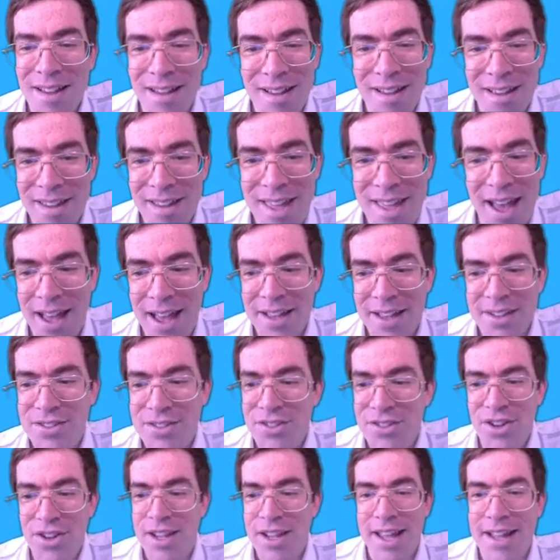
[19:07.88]
Yeah, it's
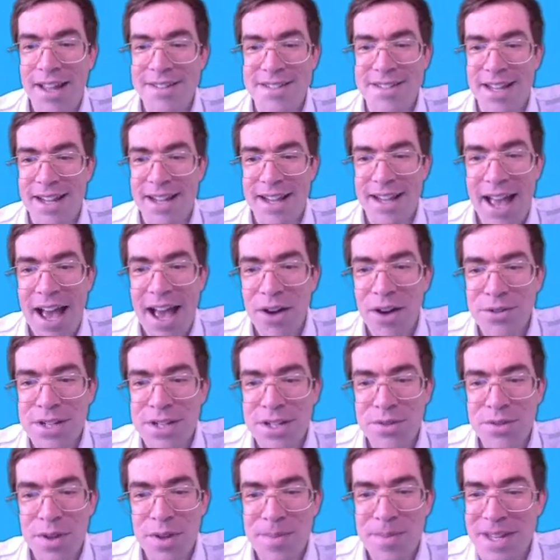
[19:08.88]
gigantic. How
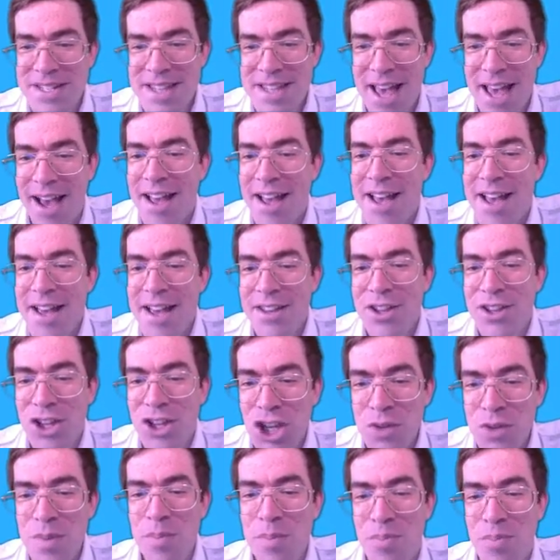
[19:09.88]
did you miss that? The
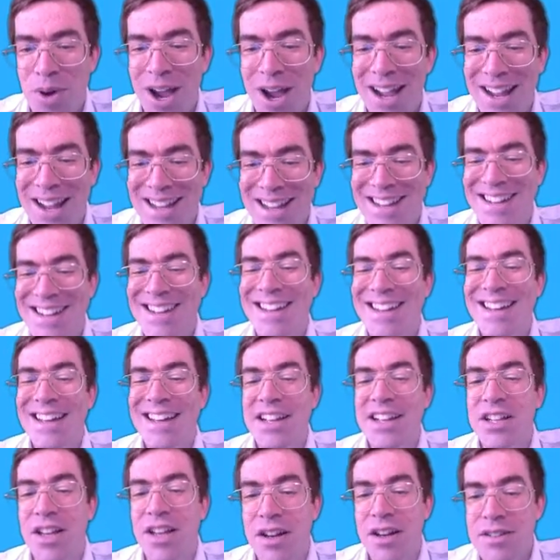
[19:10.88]
human brain
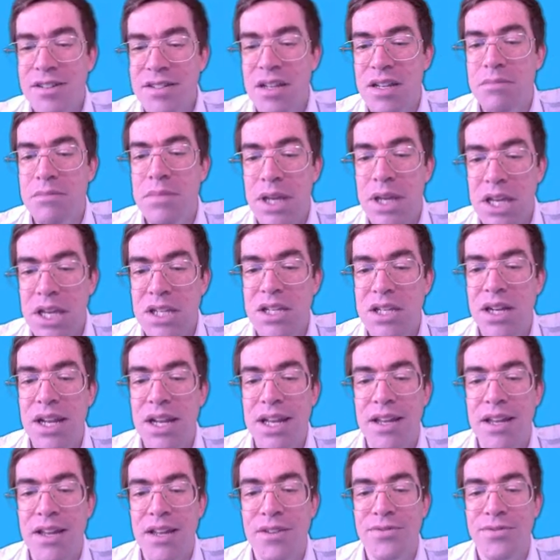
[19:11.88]
goes
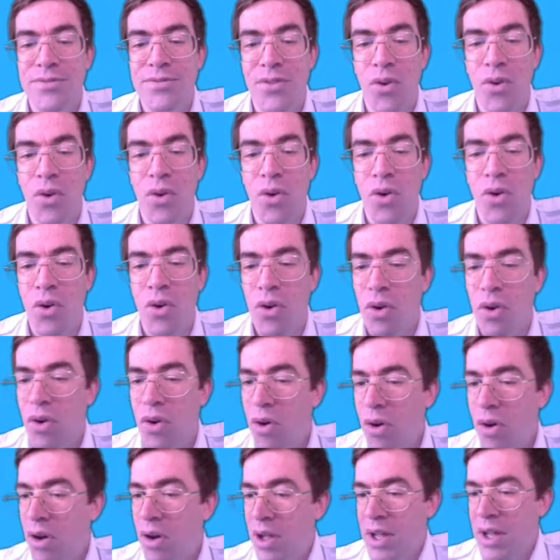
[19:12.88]
immediately
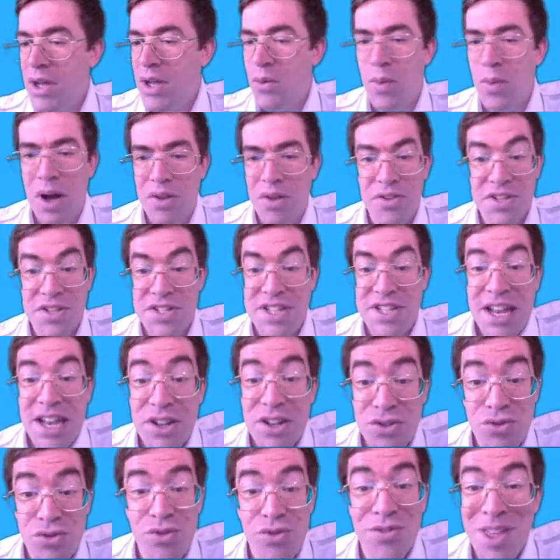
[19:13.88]
for, well, the
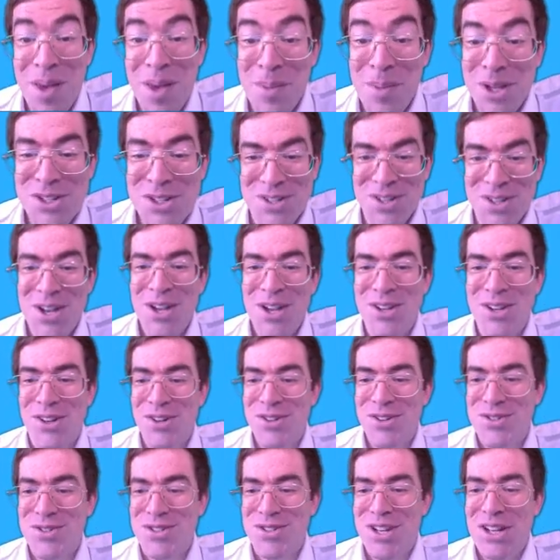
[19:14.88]
center of the image,
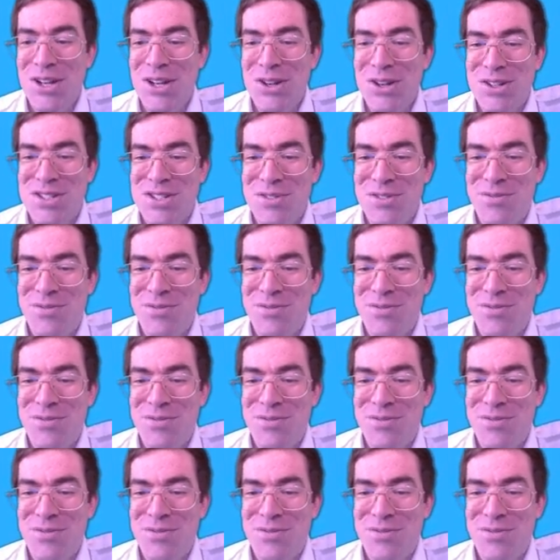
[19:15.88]
goes to look to